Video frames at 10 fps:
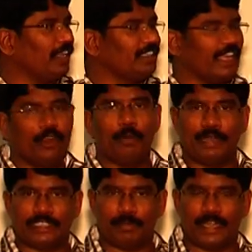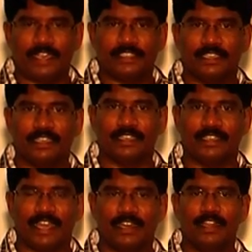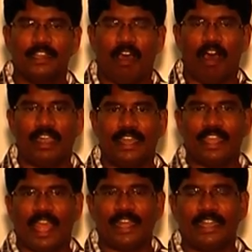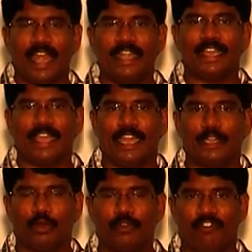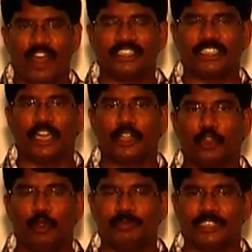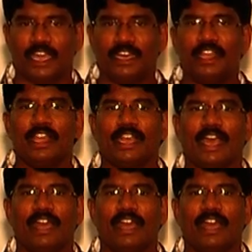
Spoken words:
orange yellow precipitate. Then aldehyde and ketone functional groups are